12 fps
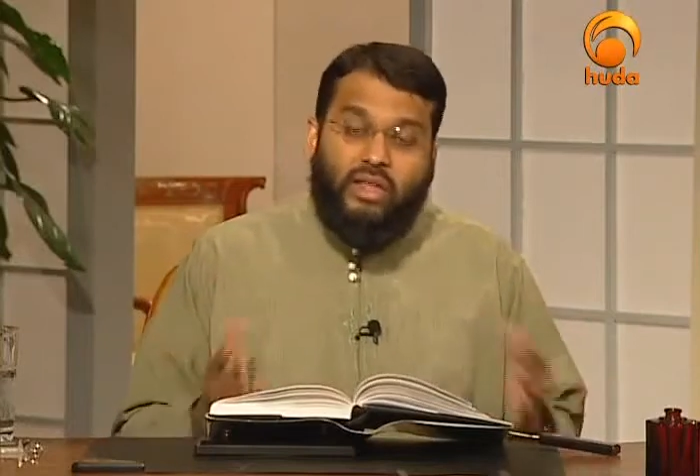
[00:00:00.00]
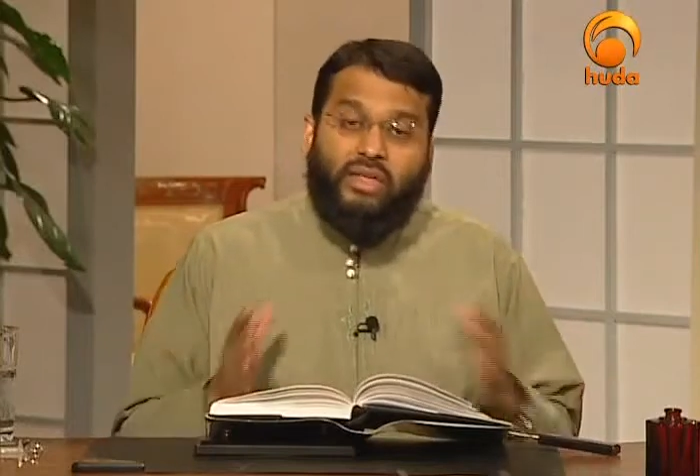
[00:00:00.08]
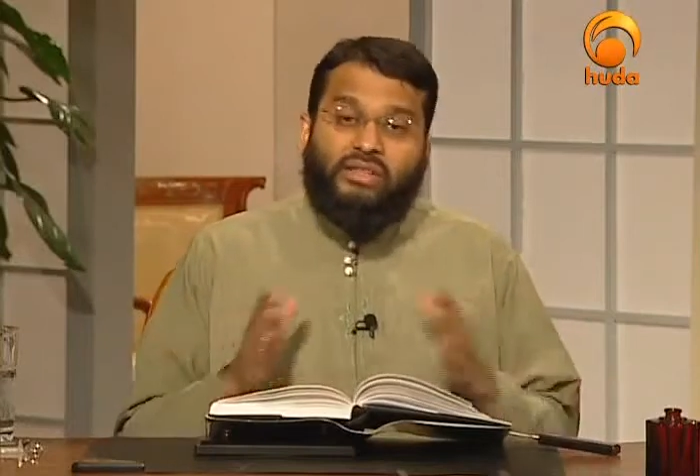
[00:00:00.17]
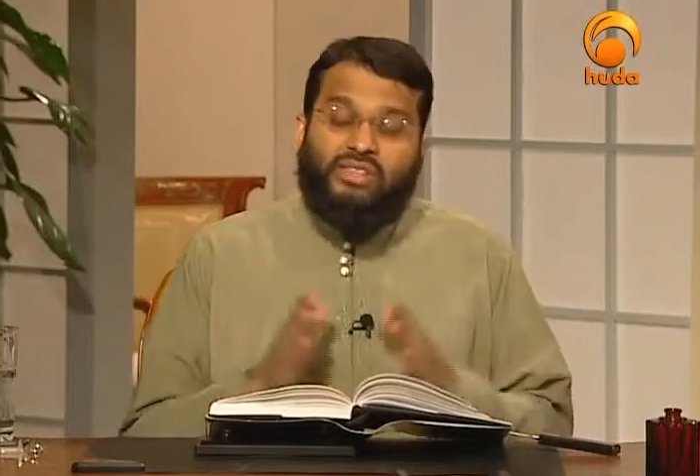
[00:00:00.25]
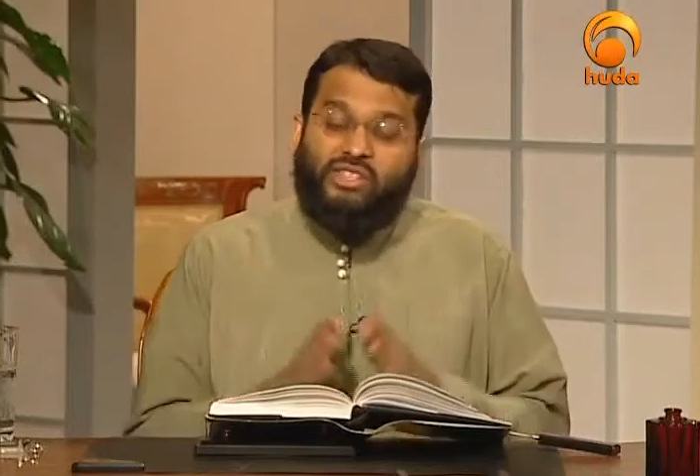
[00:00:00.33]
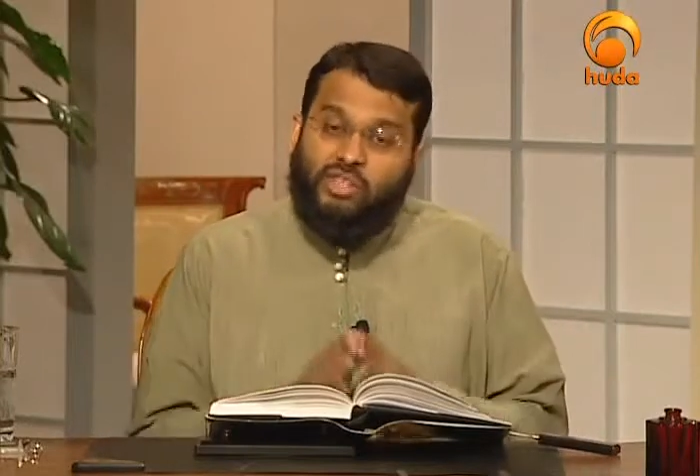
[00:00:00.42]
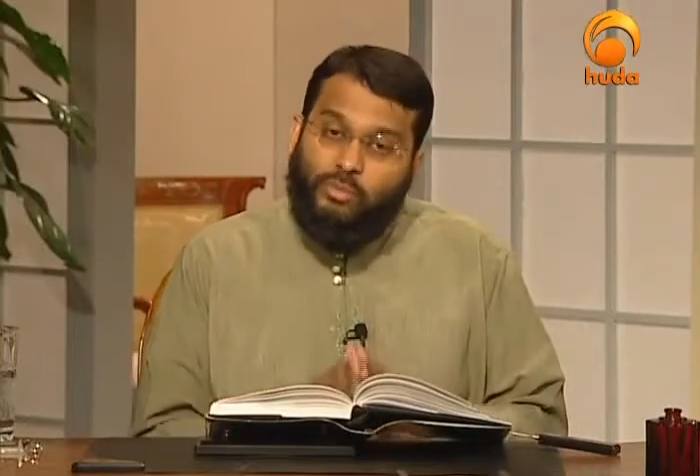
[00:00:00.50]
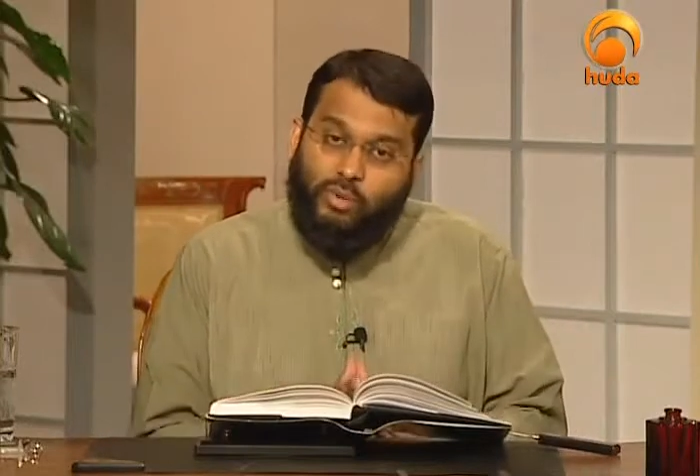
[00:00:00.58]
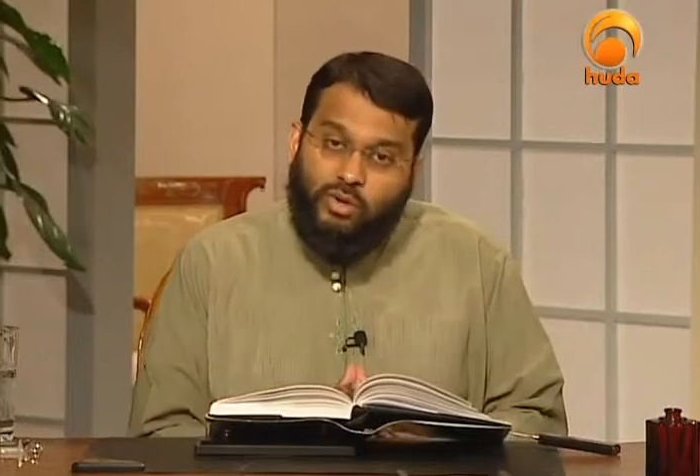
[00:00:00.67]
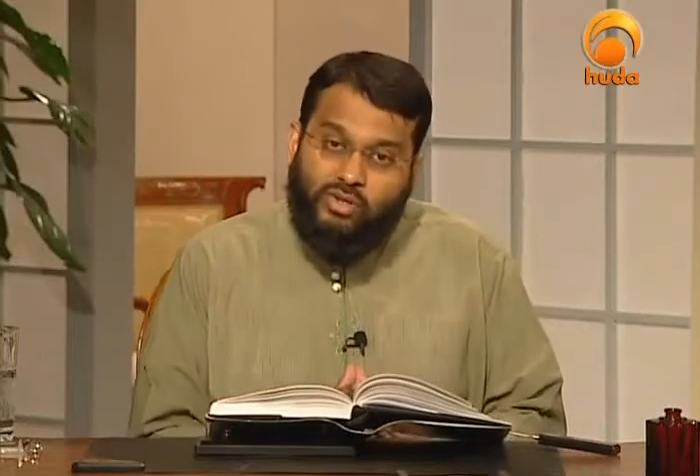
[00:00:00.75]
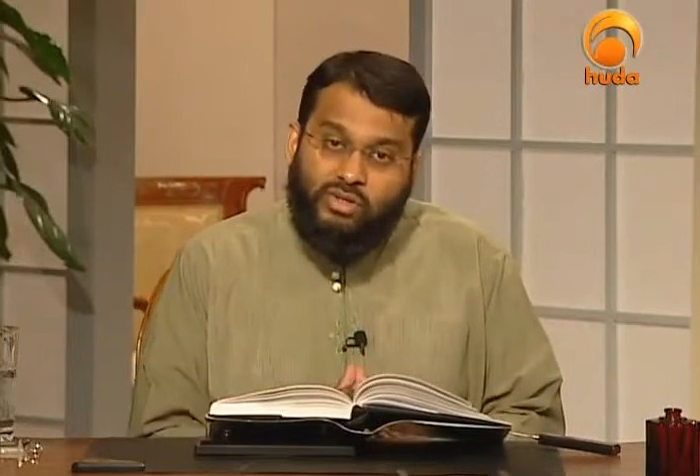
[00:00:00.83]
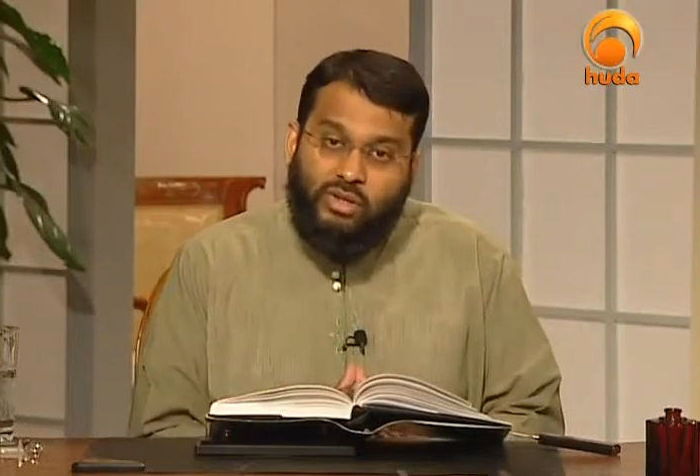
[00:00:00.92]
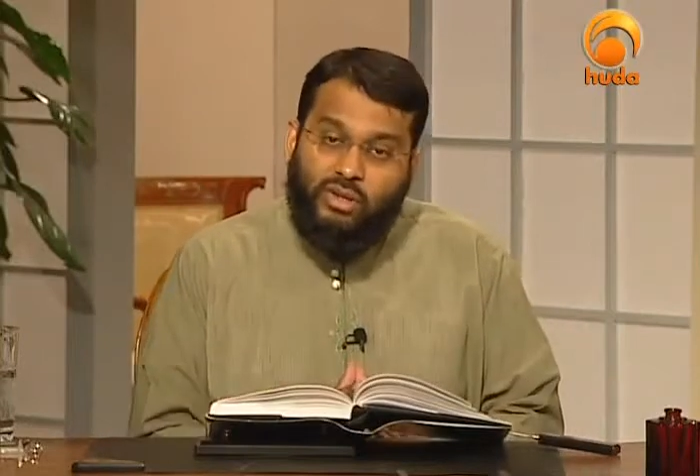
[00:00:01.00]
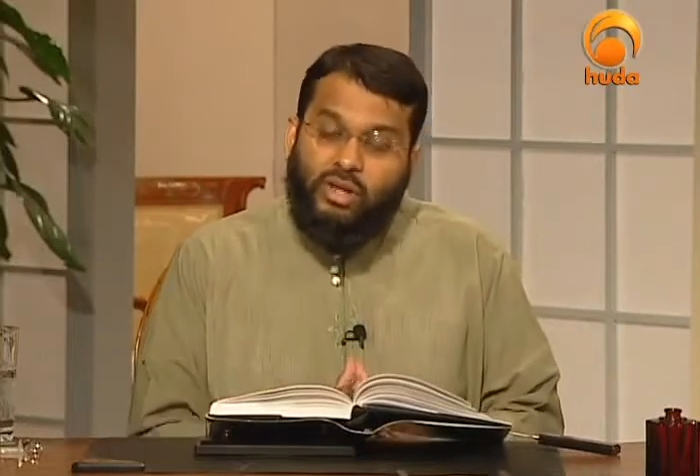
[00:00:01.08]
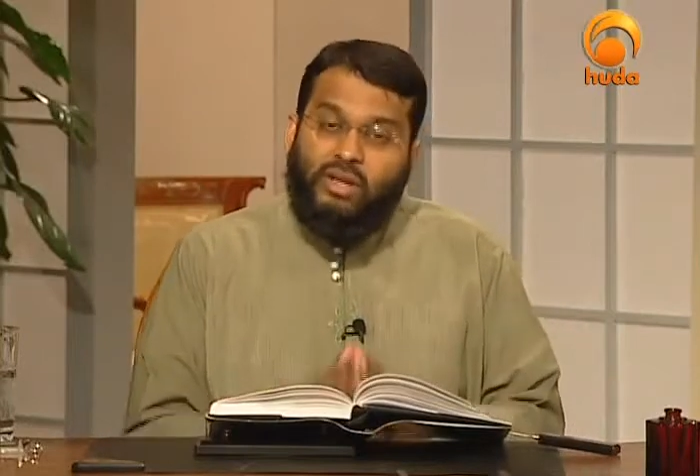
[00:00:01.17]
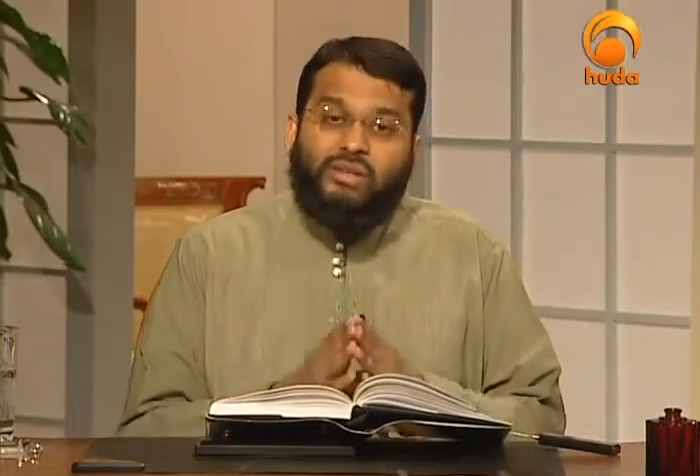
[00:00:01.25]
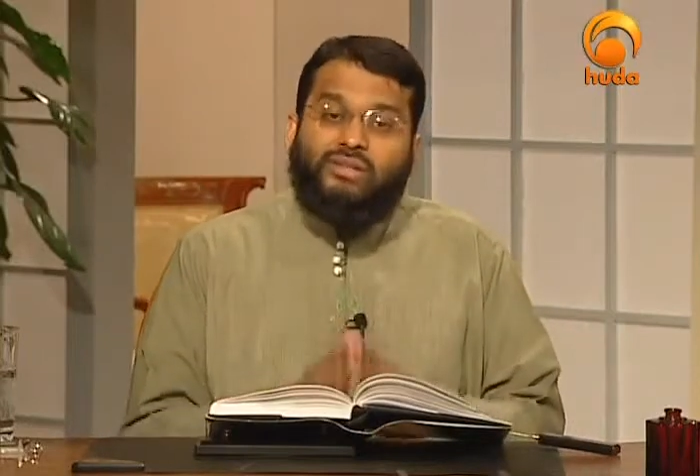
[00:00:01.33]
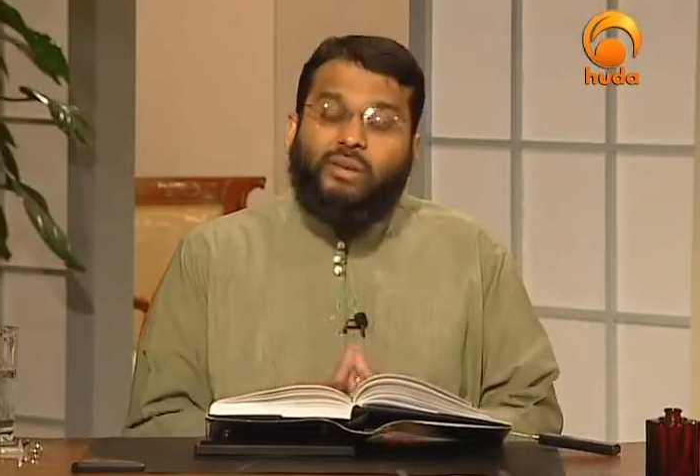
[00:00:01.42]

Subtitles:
then such a person is